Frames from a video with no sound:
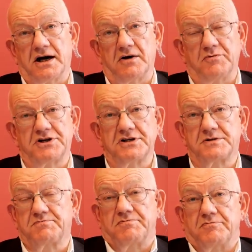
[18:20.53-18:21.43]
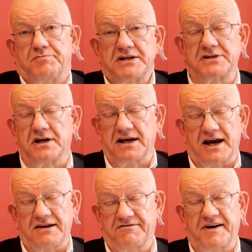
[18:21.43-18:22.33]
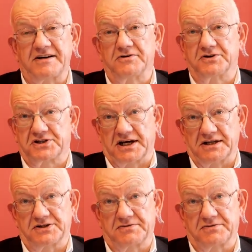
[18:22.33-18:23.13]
which is basically a failed state